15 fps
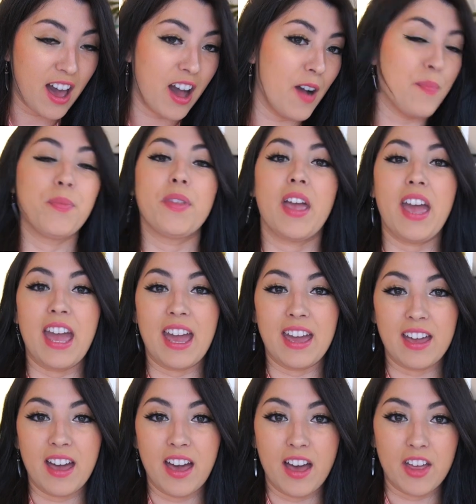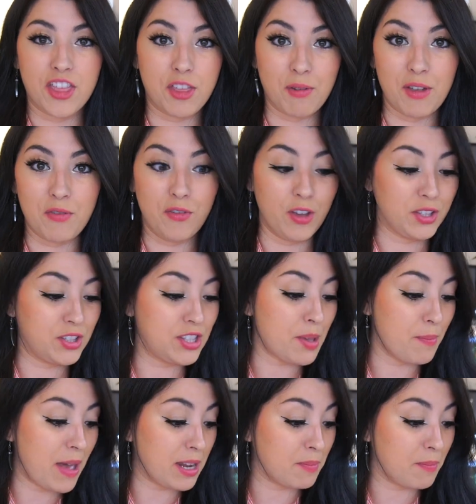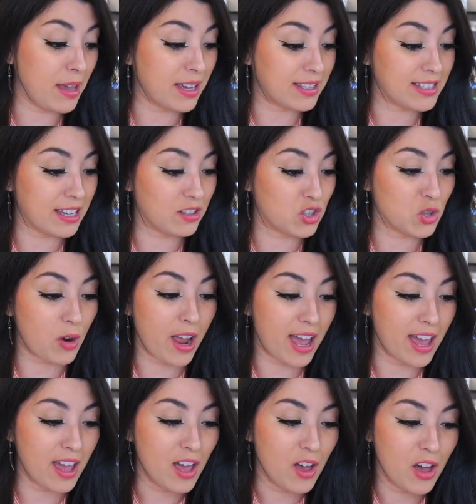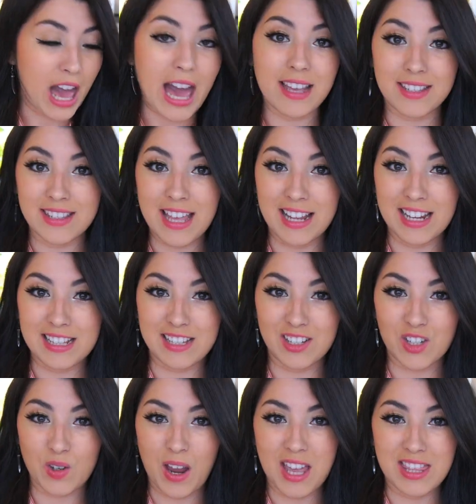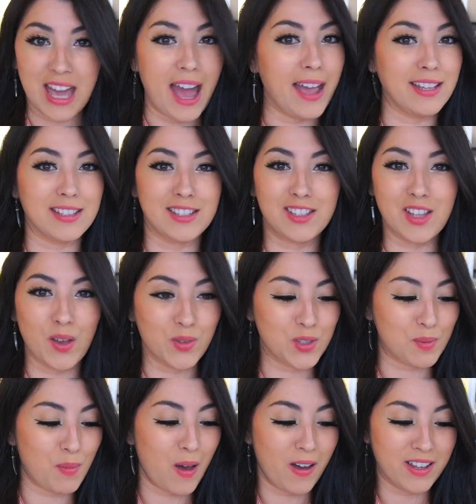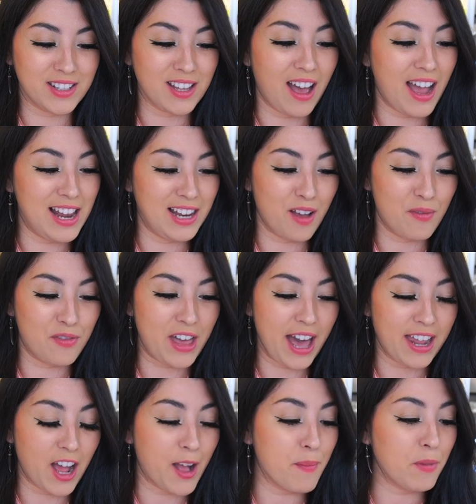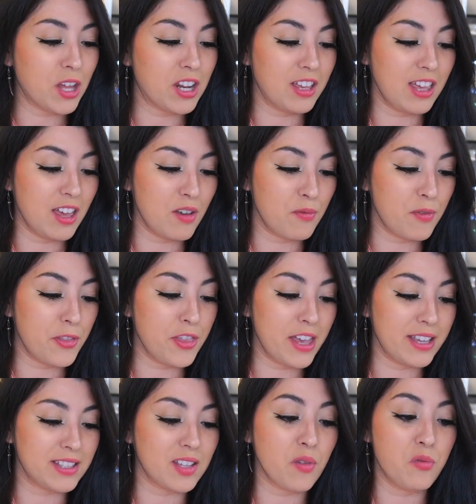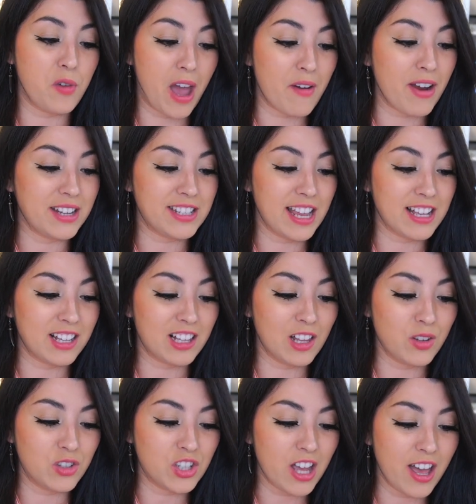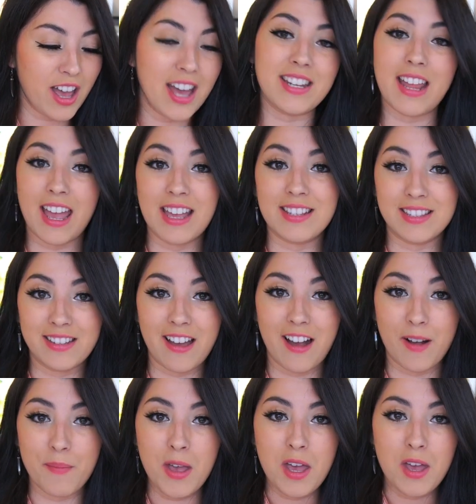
a 3-foot cement mixing tray as their litter tray. That is so smart. I love that. I'm gonna give this ferret enclosure an A star